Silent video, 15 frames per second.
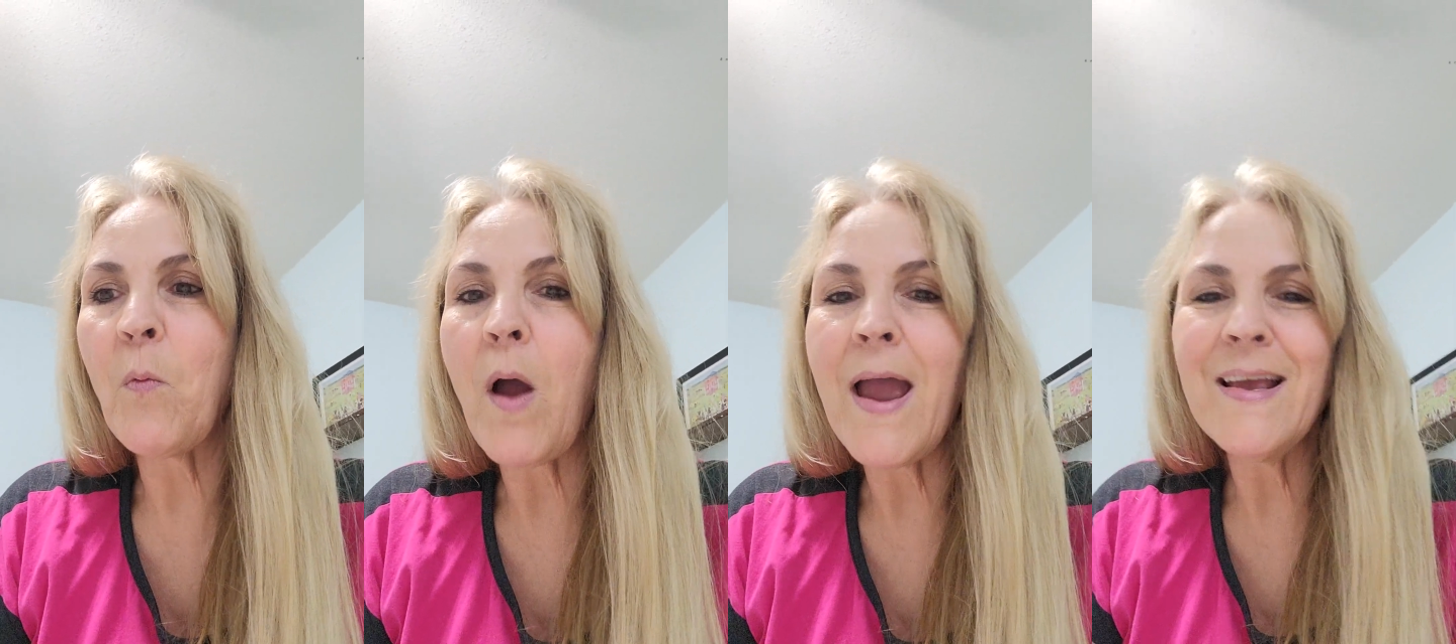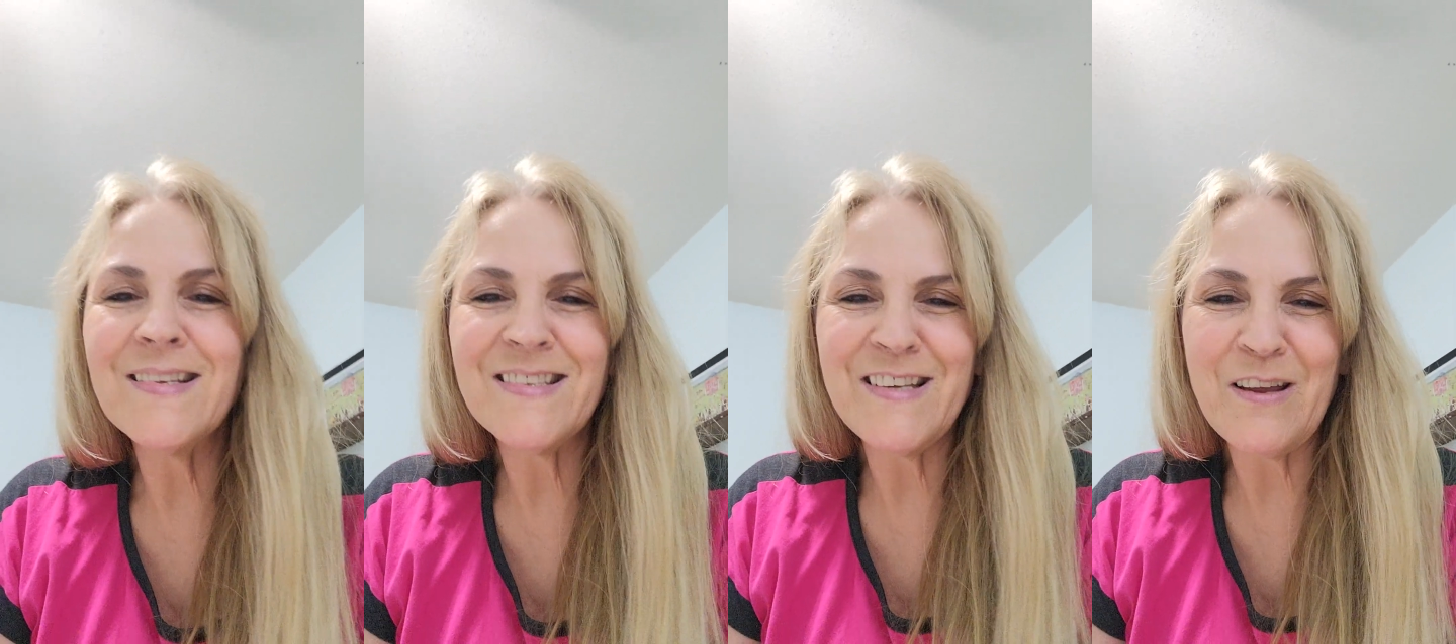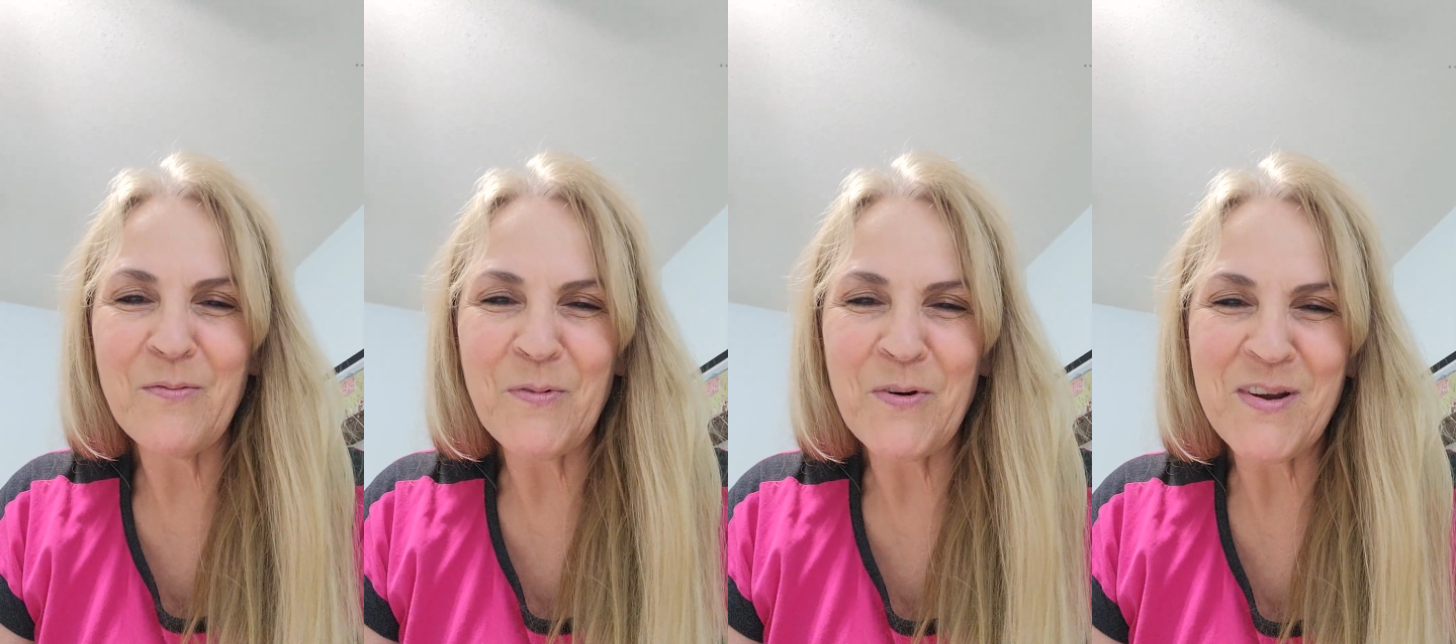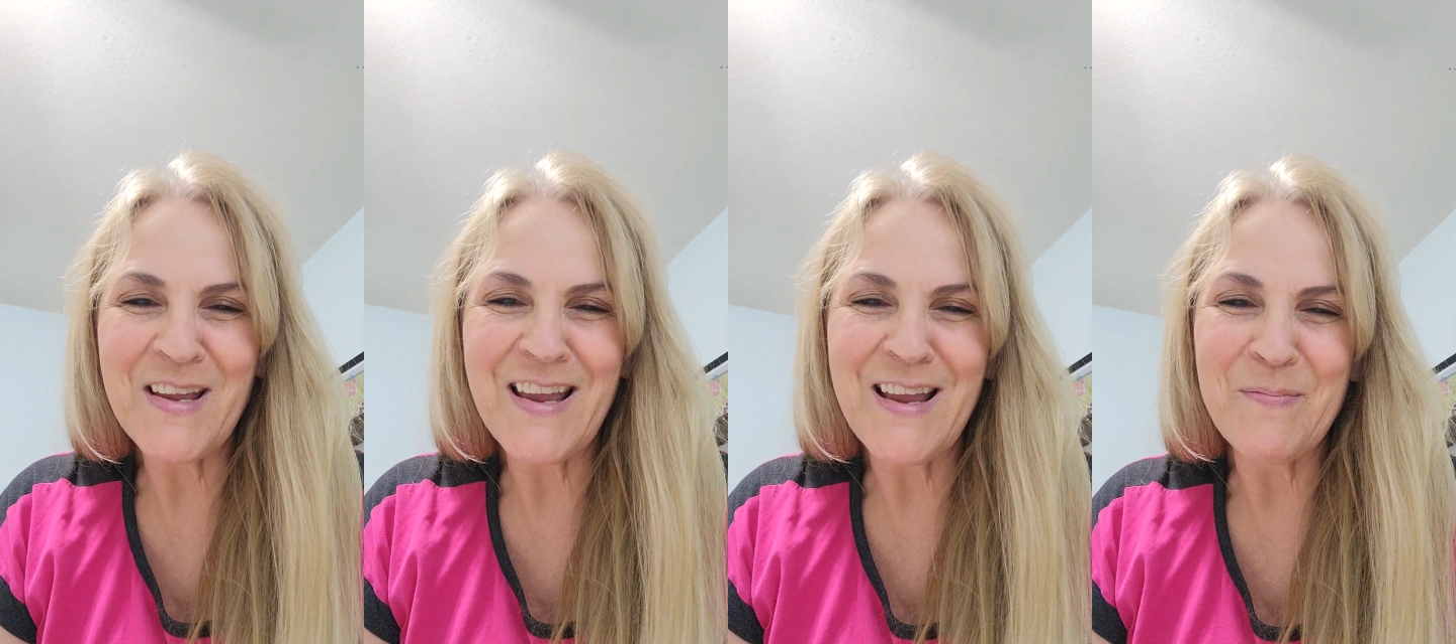Why isn't it
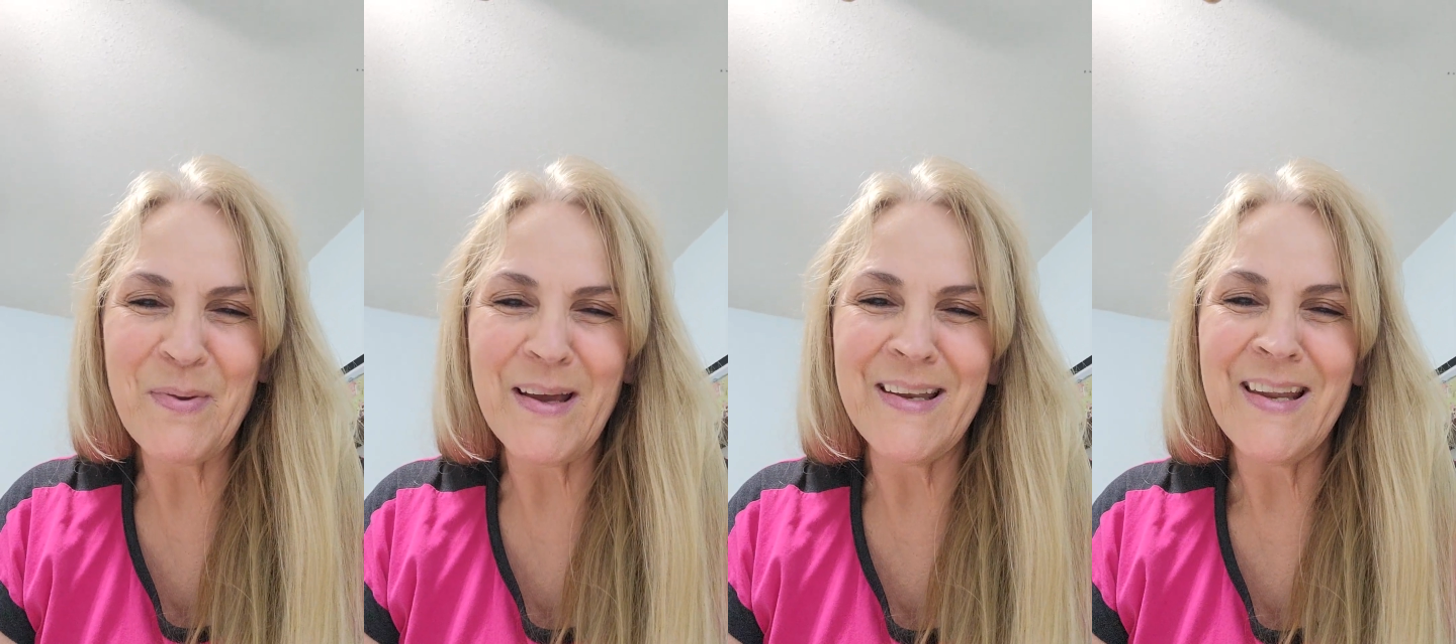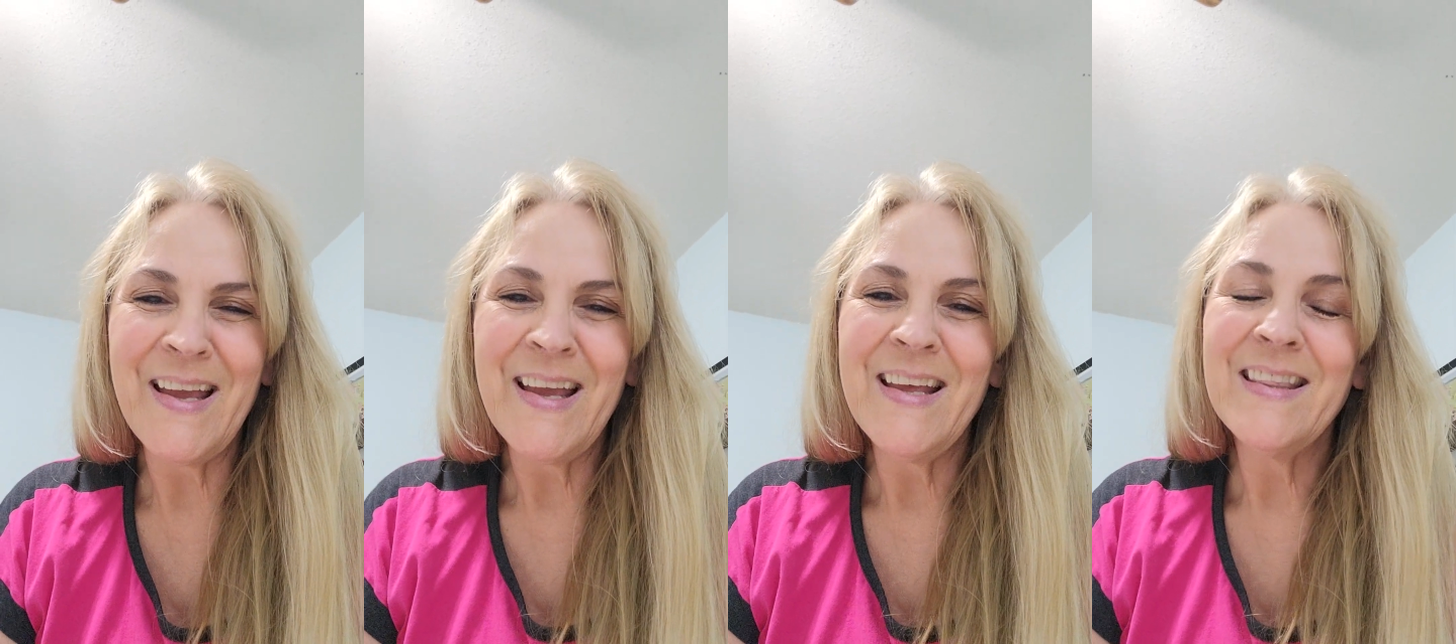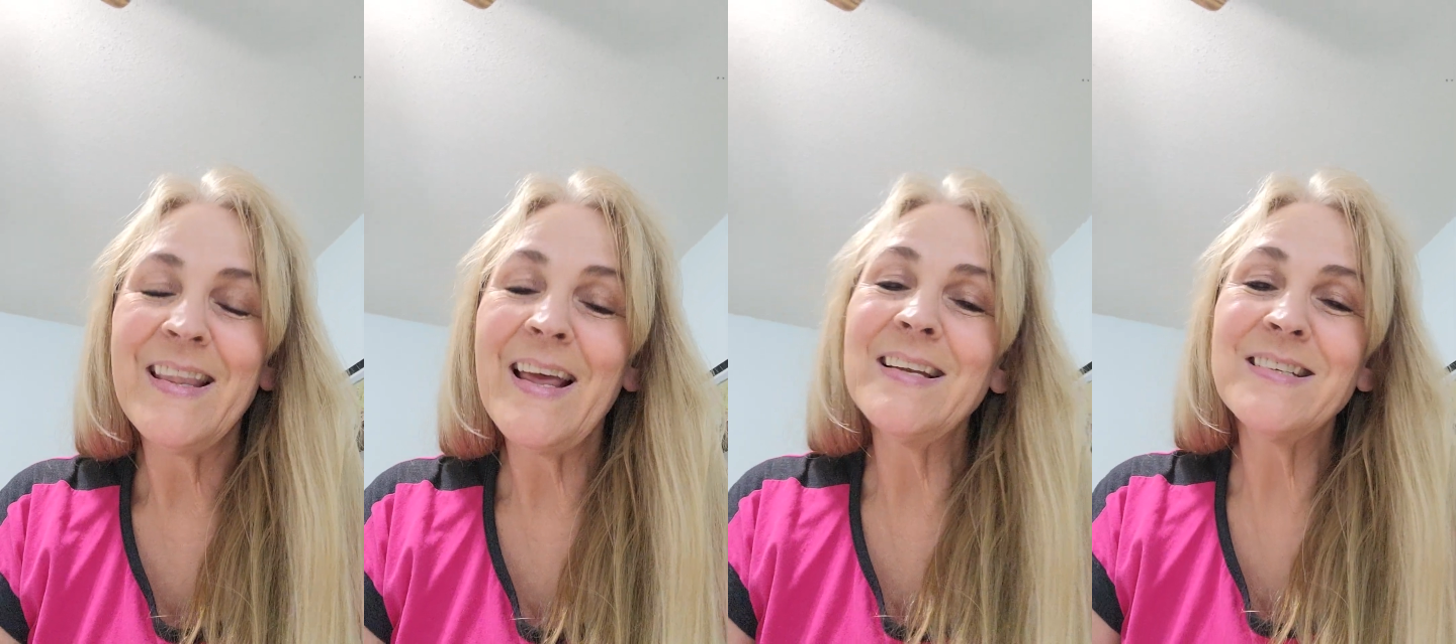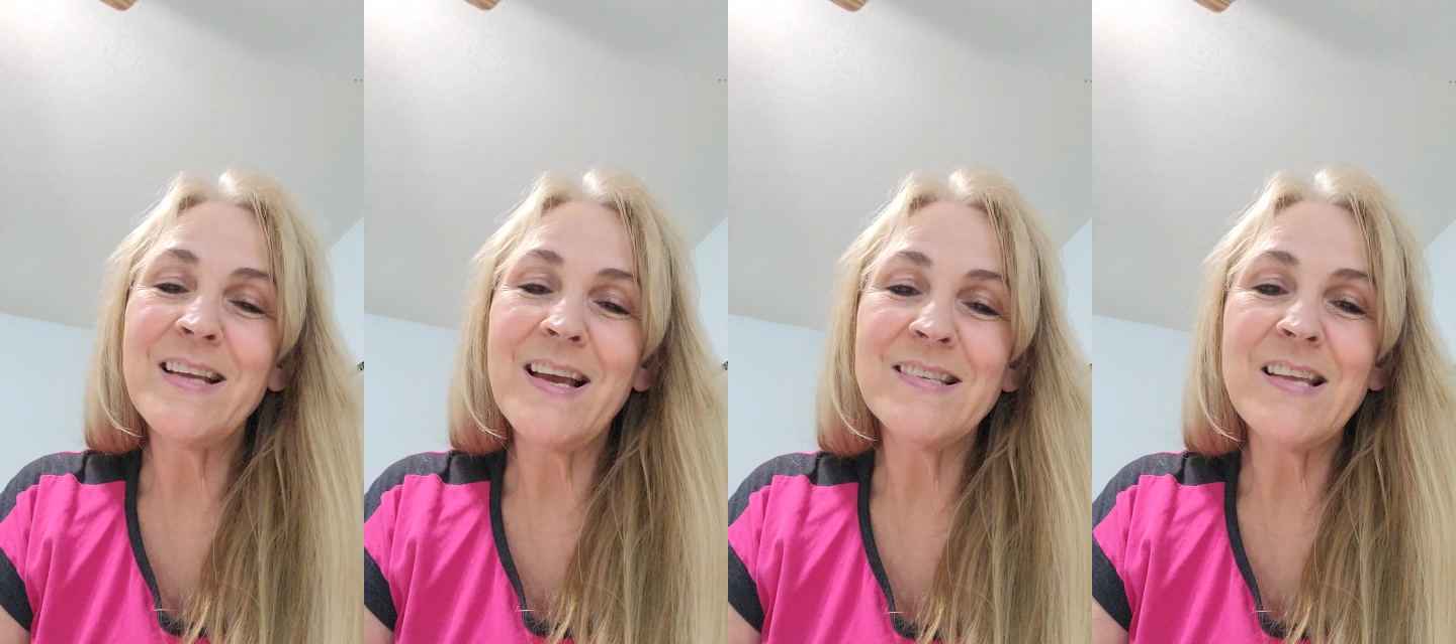working? But that
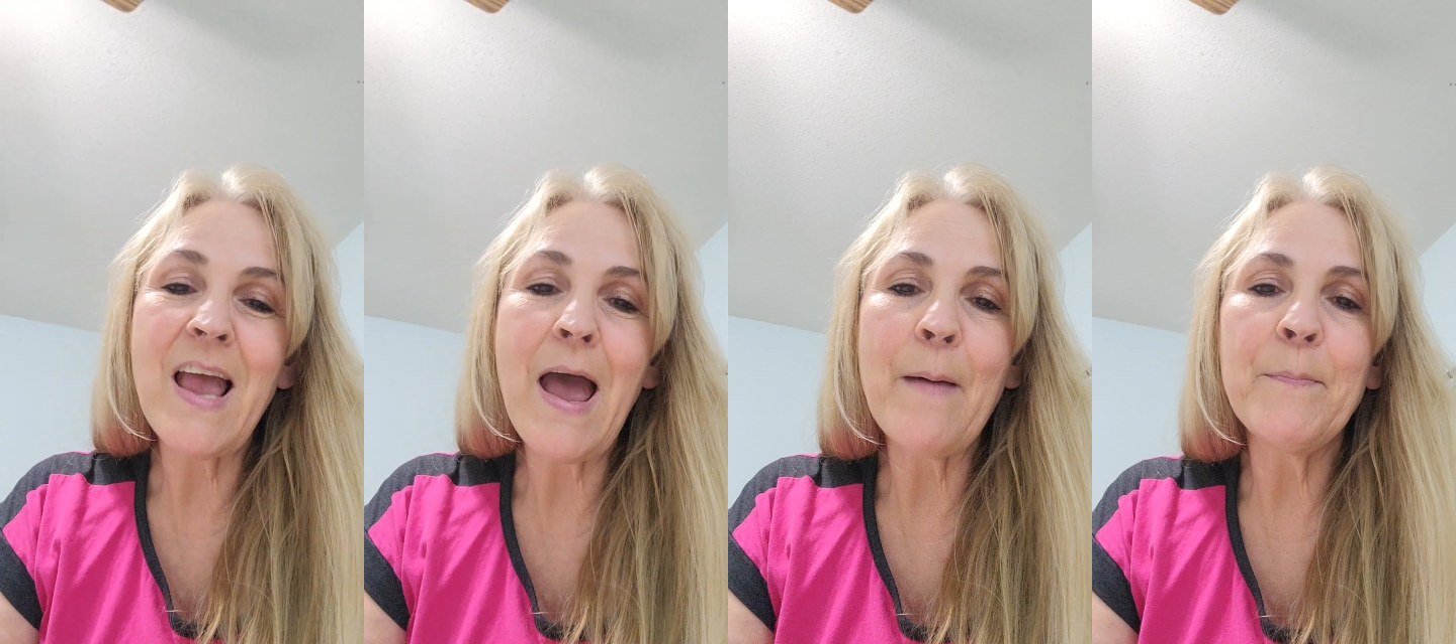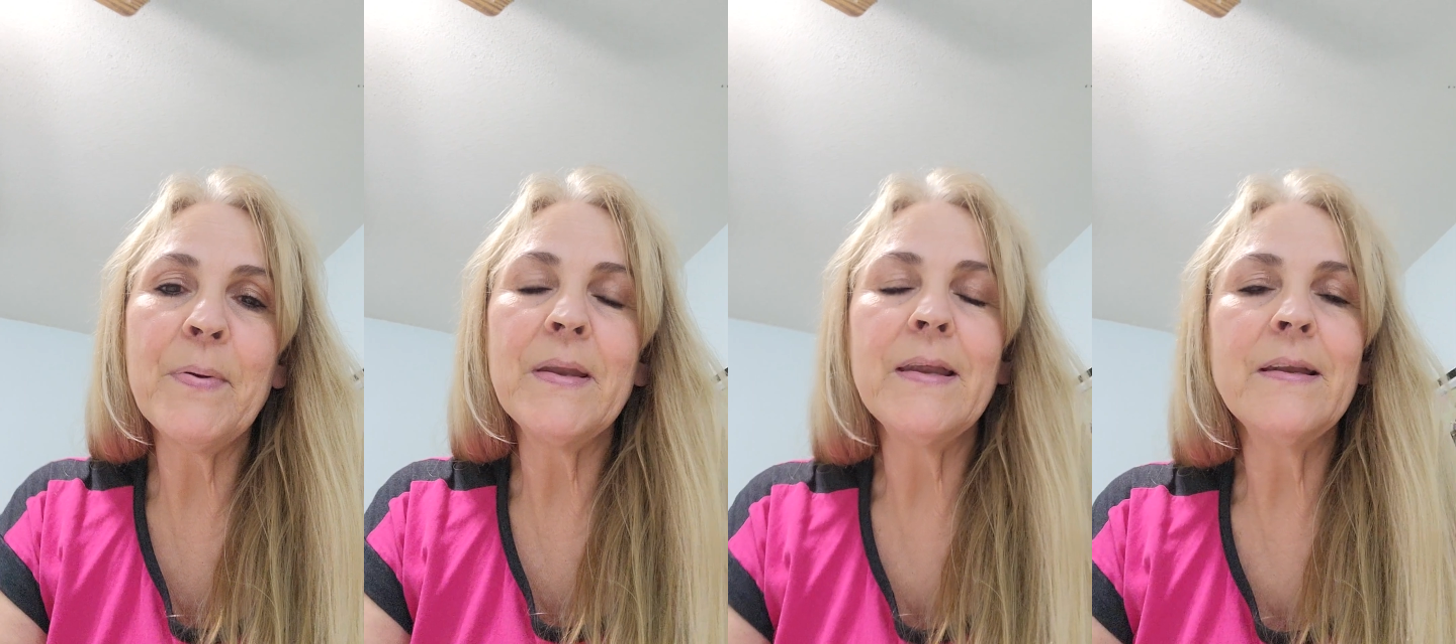does happen.